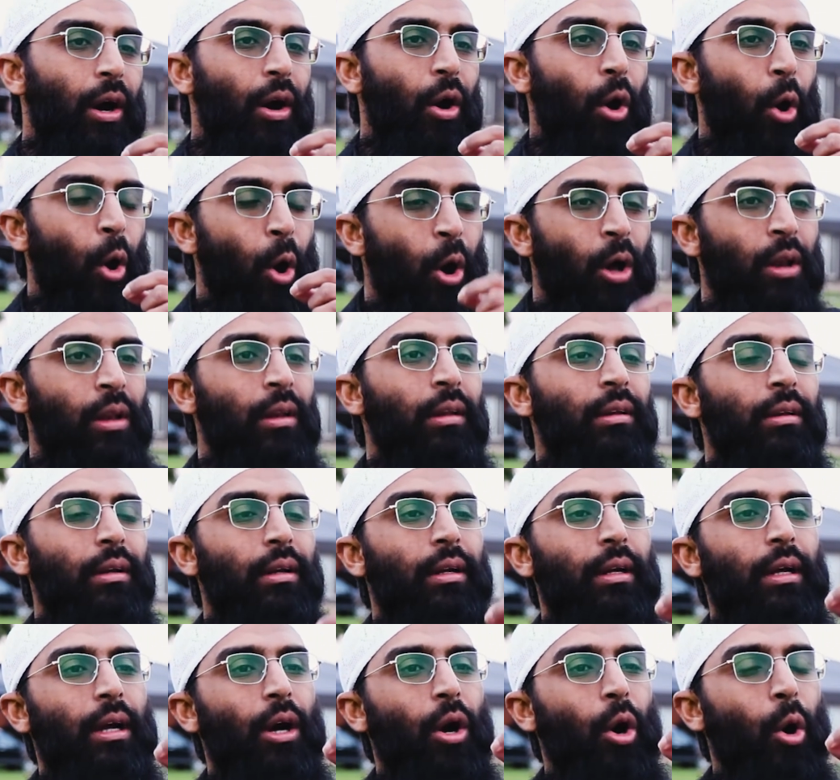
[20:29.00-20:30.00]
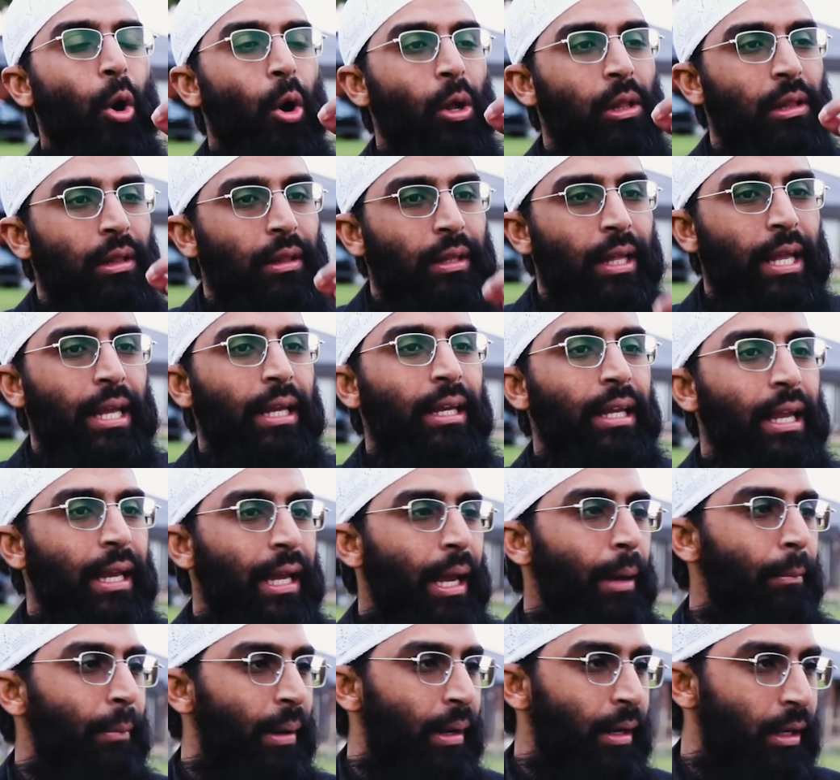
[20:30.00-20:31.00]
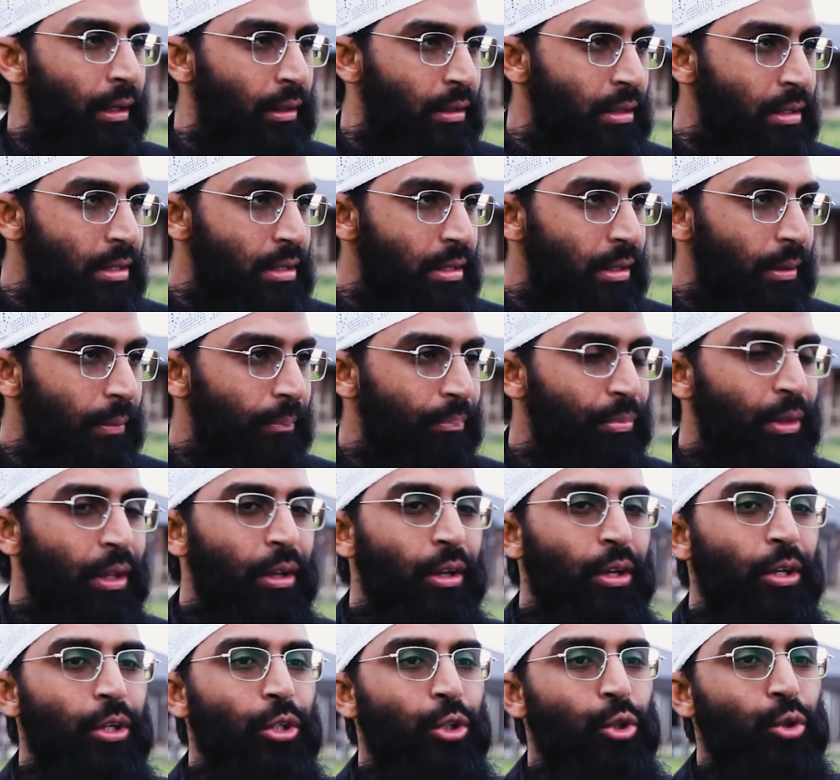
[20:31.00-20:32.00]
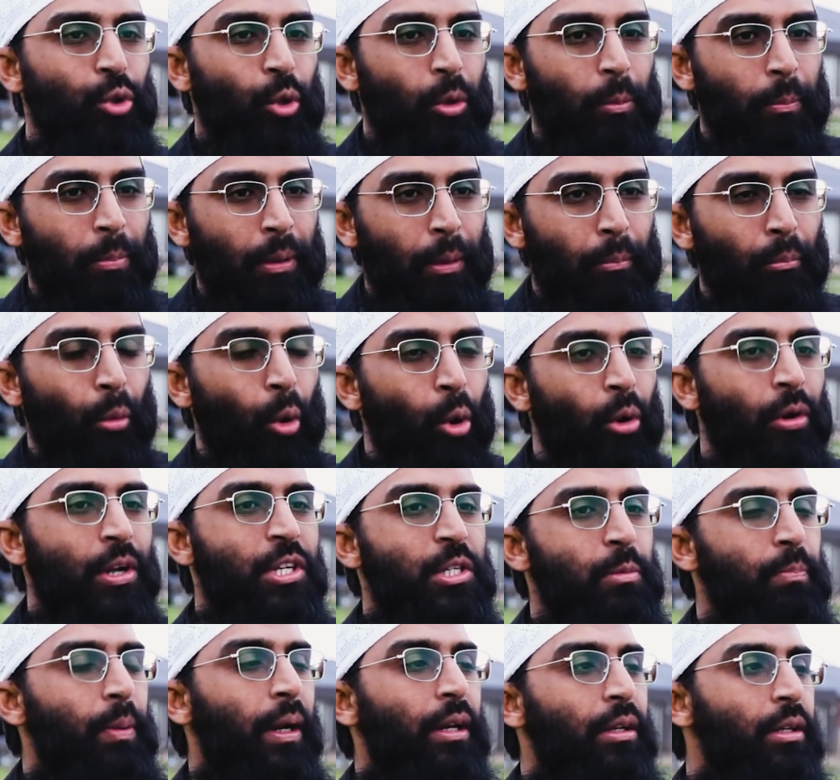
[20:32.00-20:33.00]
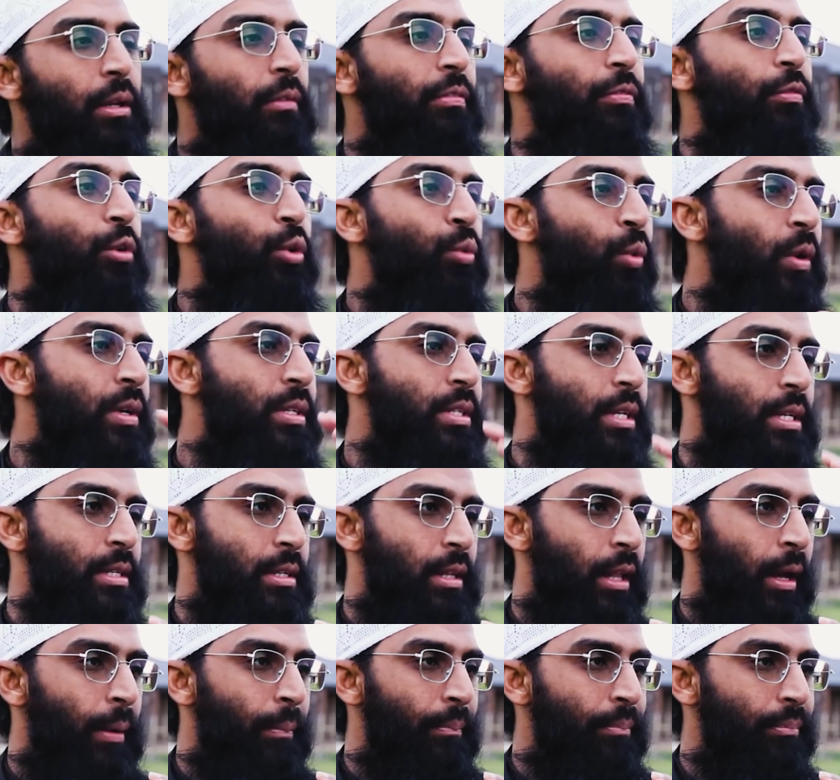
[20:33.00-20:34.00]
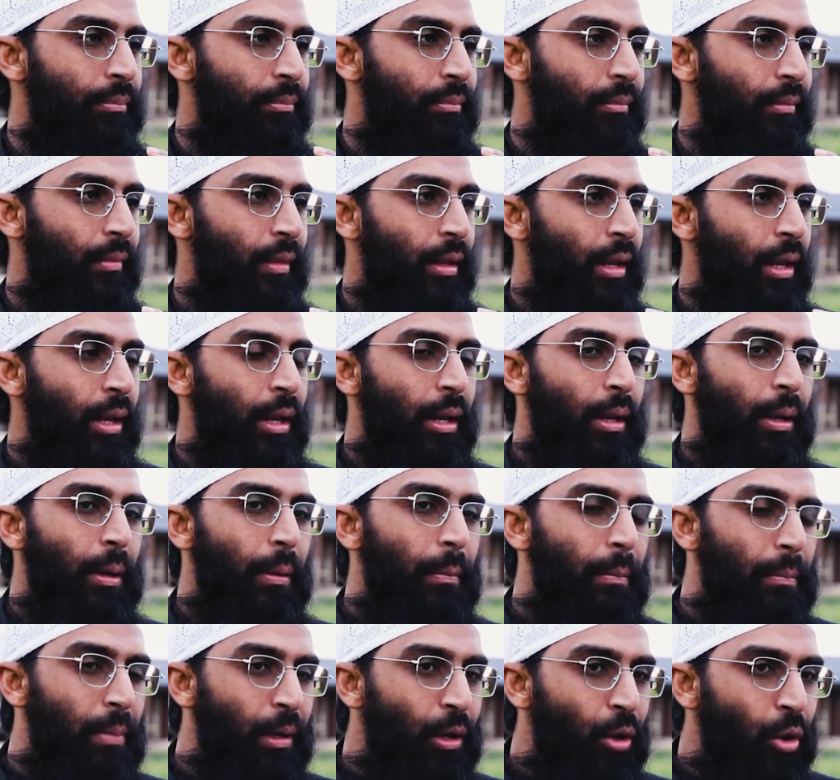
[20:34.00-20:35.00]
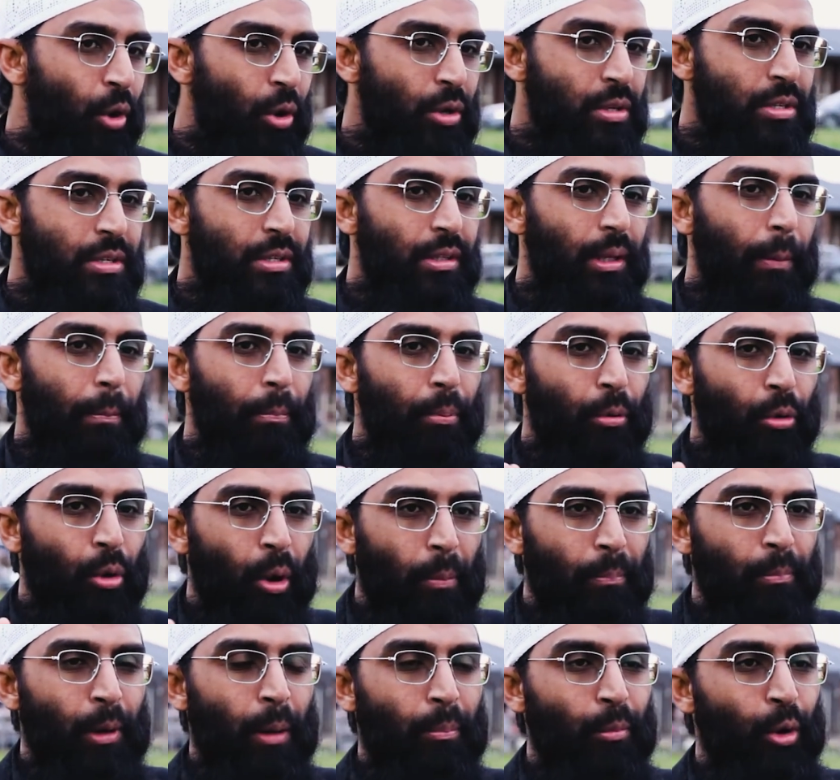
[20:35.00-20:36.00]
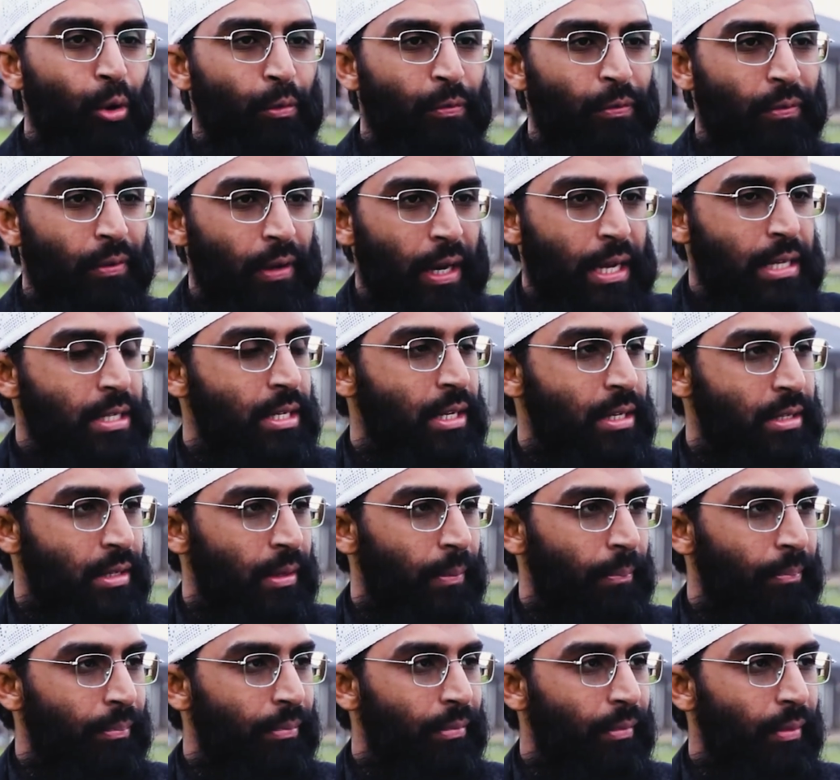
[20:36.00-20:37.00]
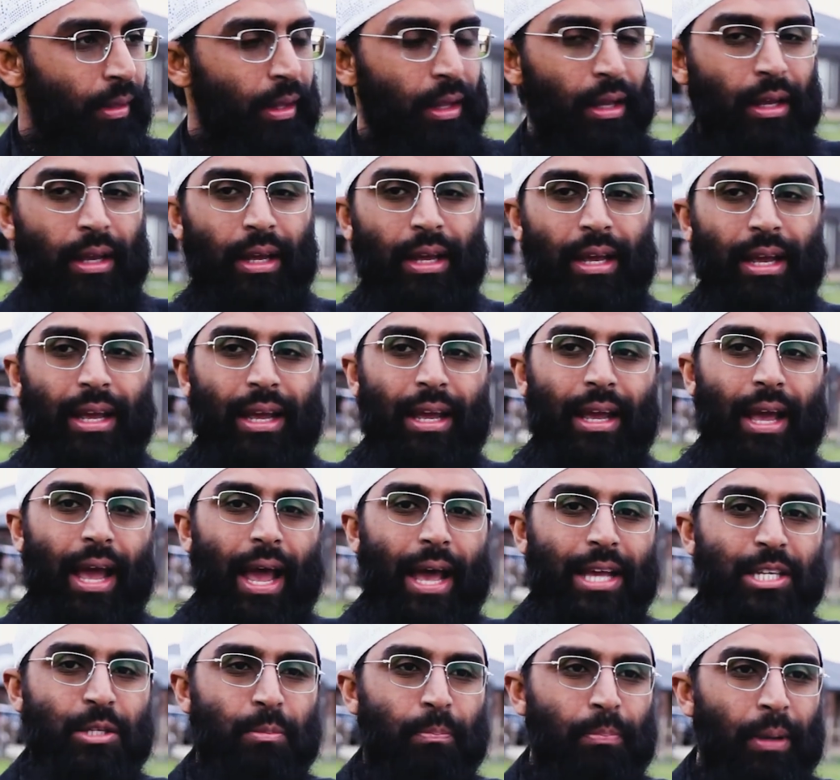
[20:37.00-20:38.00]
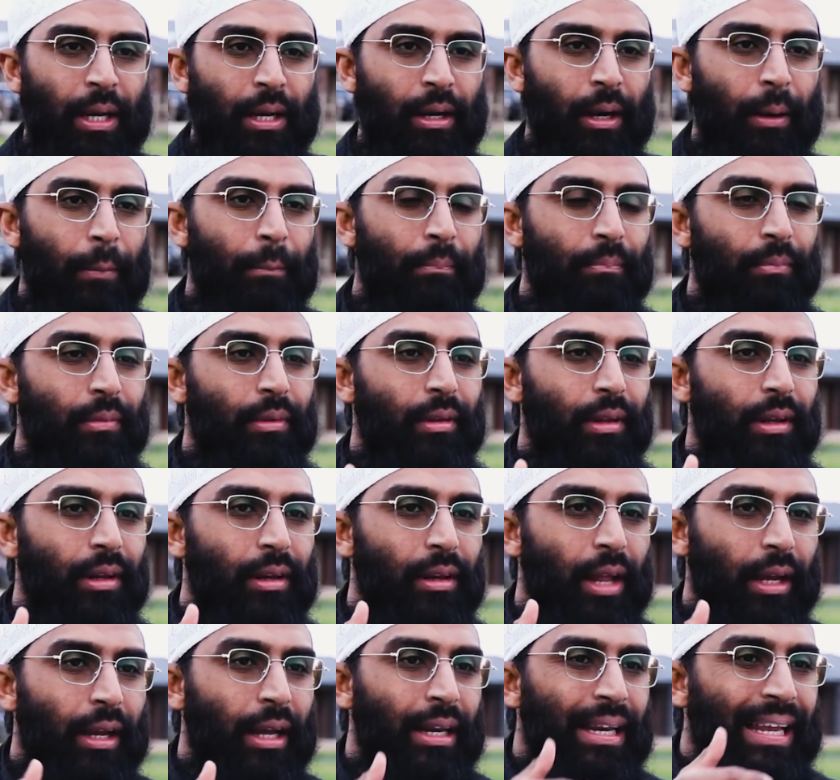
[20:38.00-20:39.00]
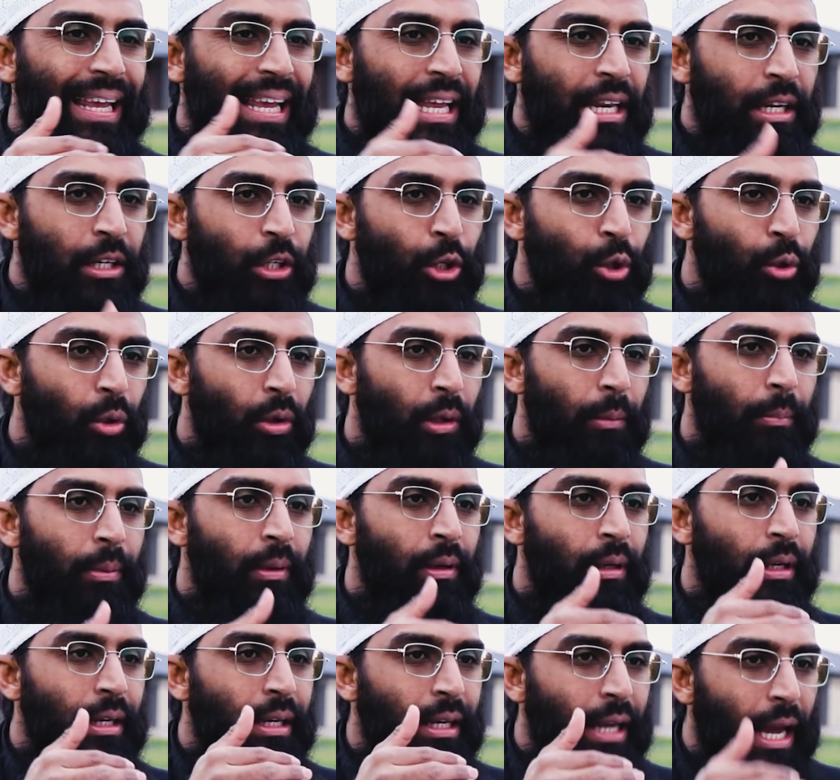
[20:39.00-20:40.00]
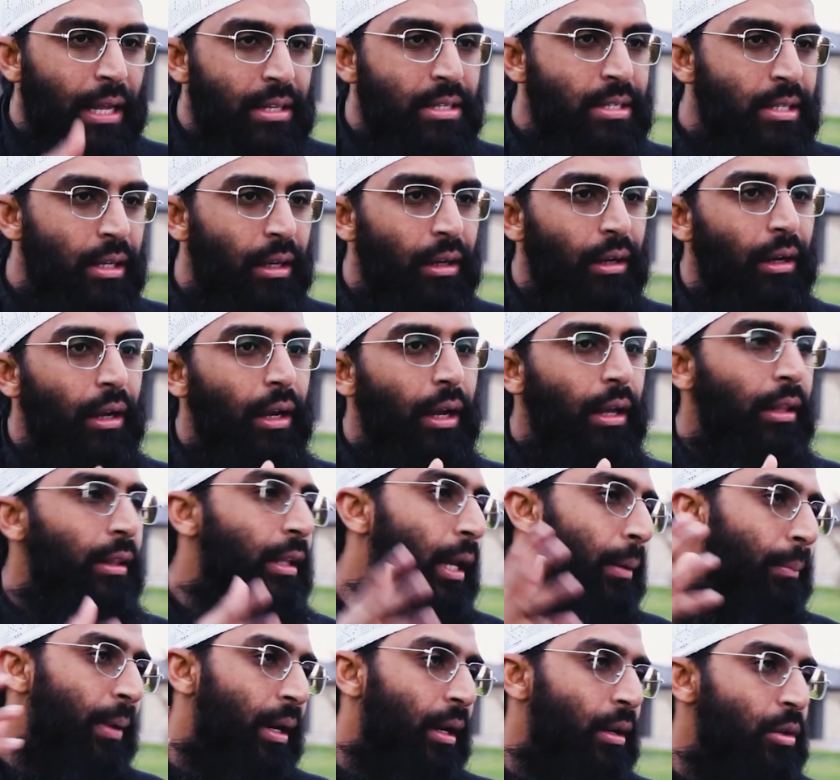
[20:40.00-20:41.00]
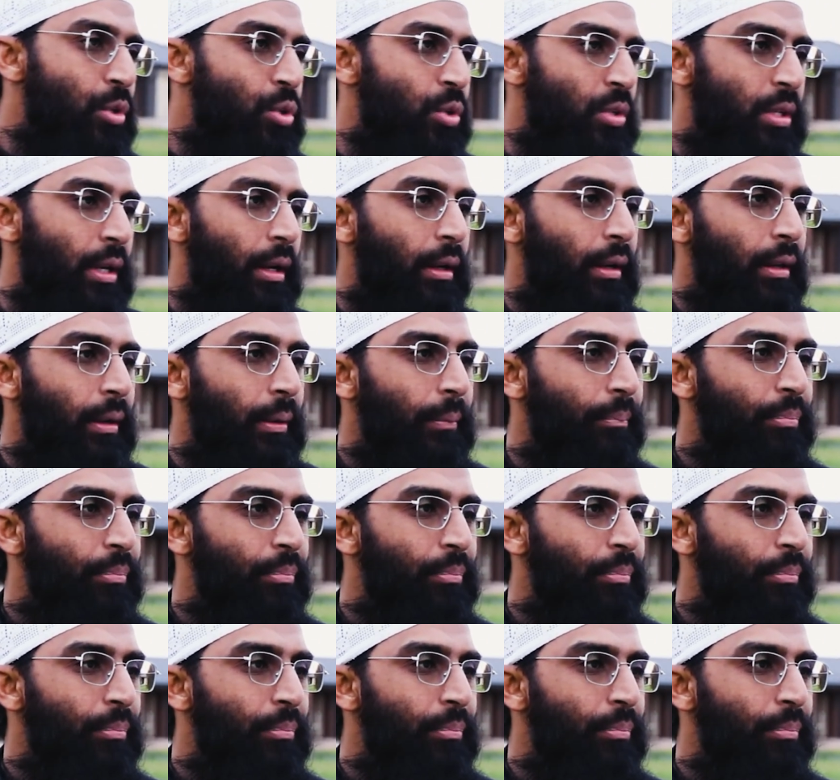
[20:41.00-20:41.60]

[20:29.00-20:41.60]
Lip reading: all thinking Americans should be more respectful towards Islam, because the problem of racism has become like an incurable cancer in the American society.